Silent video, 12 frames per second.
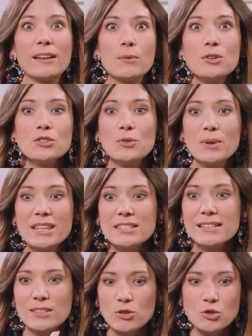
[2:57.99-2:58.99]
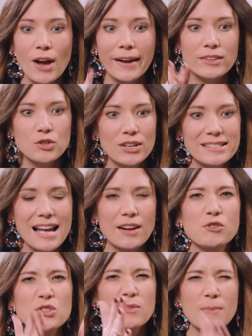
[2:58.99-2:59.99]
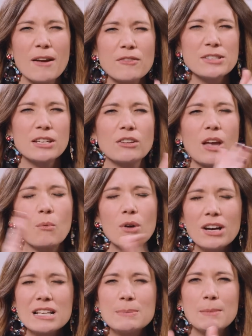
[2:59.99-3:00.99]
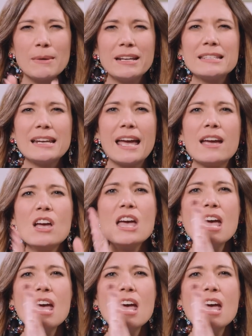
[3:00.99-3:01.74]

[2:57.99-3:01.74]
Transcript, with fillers: Like, when you're doing this, like, you're tracking transactions from every single day. Where did I spend money today?